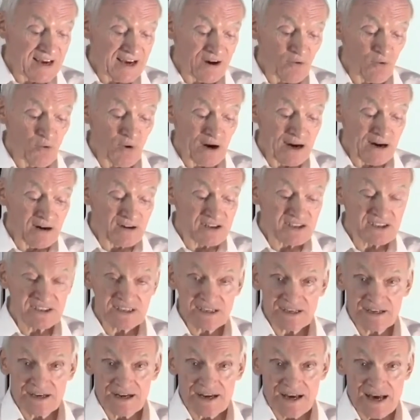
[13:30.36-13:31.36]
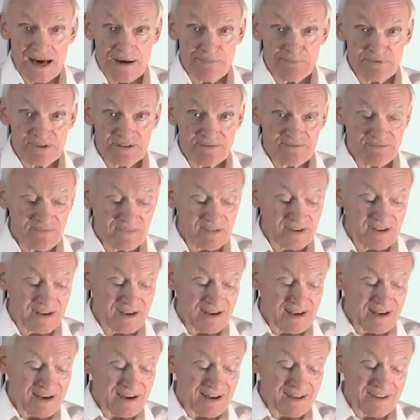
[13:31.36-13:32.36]
Where is it going to happen?
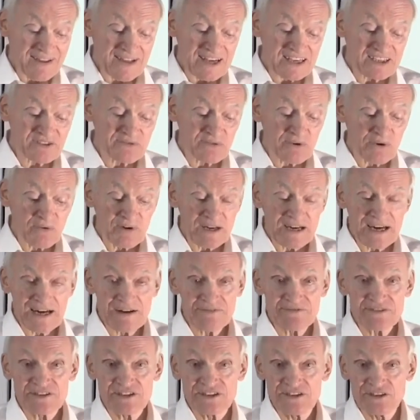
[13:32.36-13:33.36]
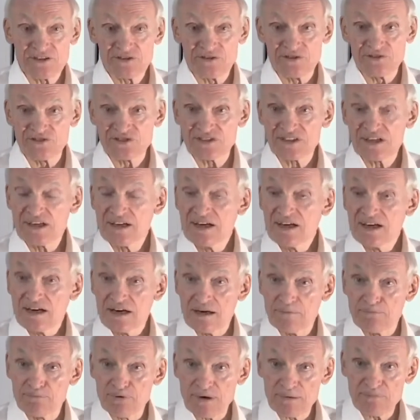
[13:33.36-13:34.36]
That's where we have to use
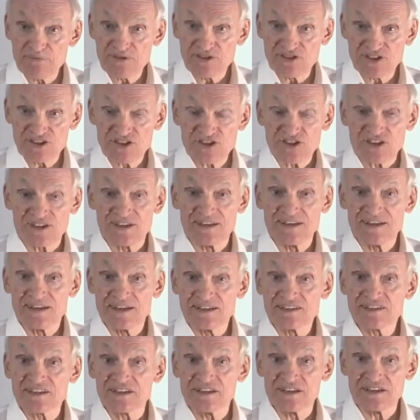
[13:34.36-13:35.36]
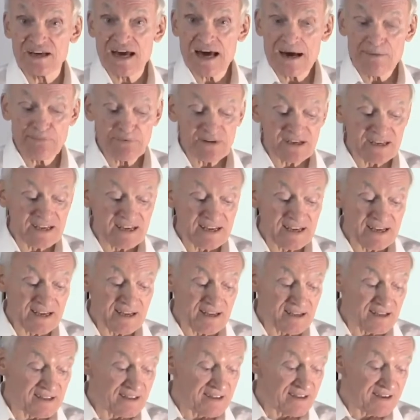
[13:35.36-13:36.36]
a preposition. It's going to happen
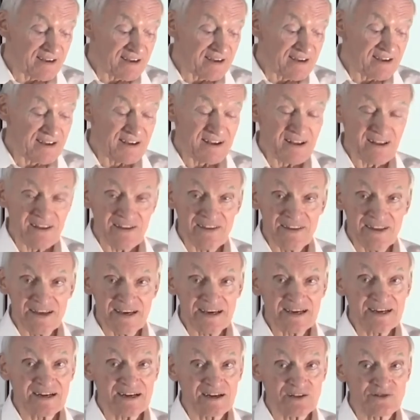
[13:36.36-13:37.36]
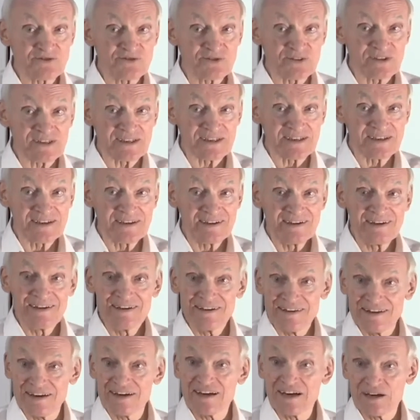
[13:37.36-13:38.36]
in the country,
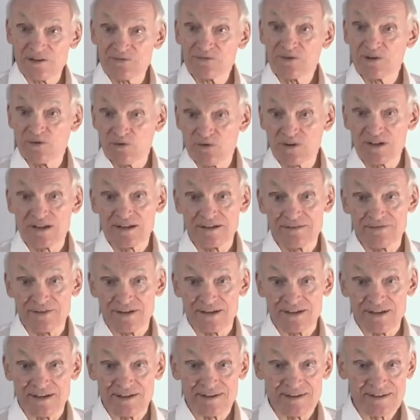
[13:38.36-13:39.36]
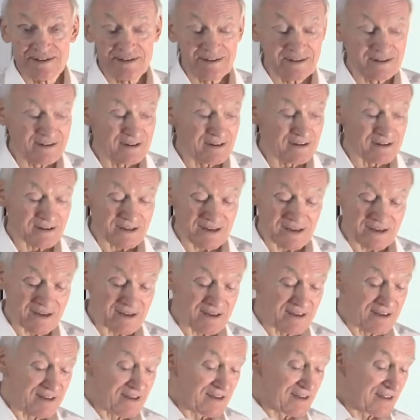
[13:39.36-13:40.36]
the country we're living in. Okay,
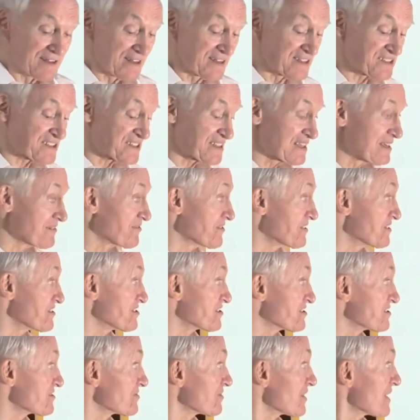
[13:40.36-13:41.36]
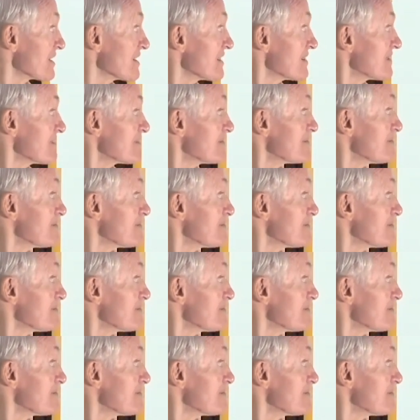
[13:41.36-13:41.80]
let's see if this is right.